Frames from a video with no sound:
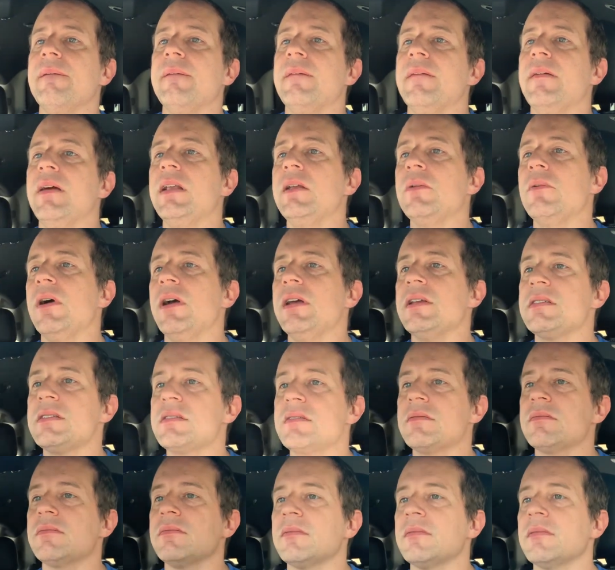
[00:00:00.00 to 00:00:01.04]

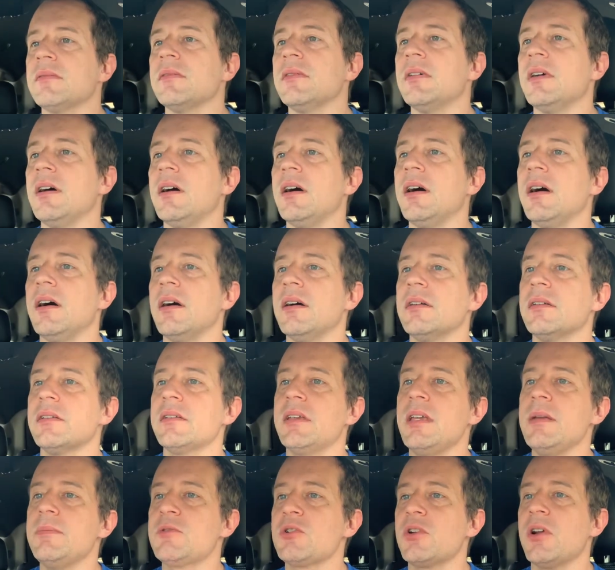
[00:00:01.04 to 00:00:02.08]
anyways,
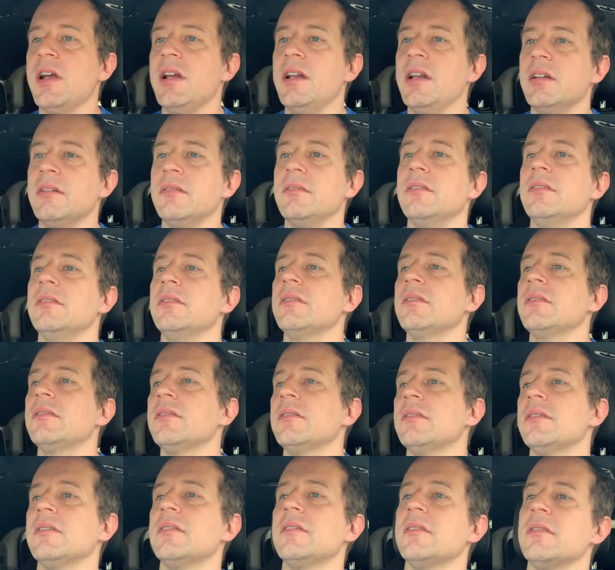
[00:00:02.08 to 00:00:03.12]
keep training.
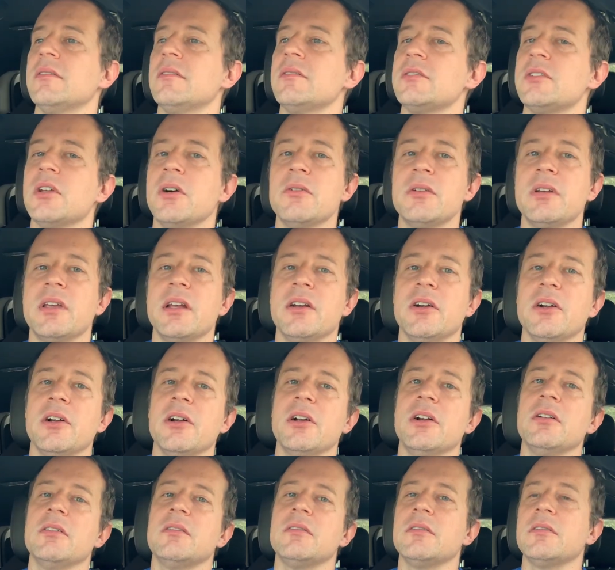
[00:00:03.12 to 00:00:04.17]
Don't get
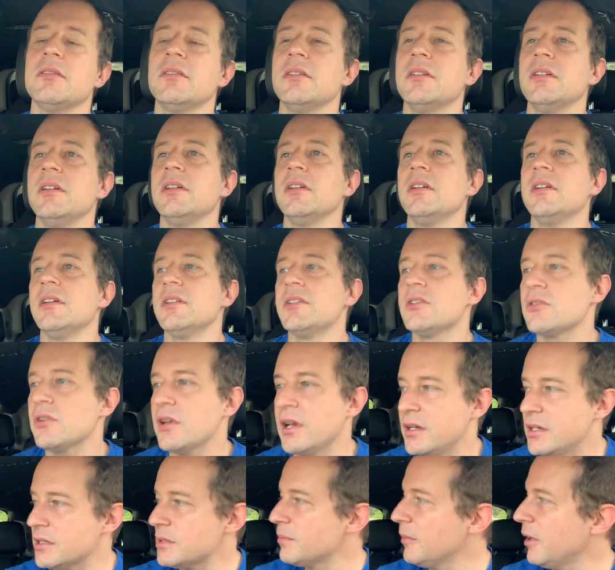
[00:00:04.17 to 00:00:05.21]
hurt.
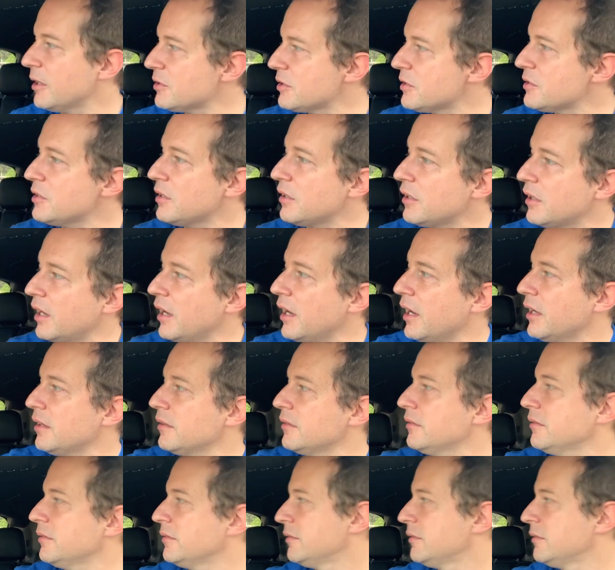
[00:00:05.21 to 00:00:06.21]
Train as much as you can.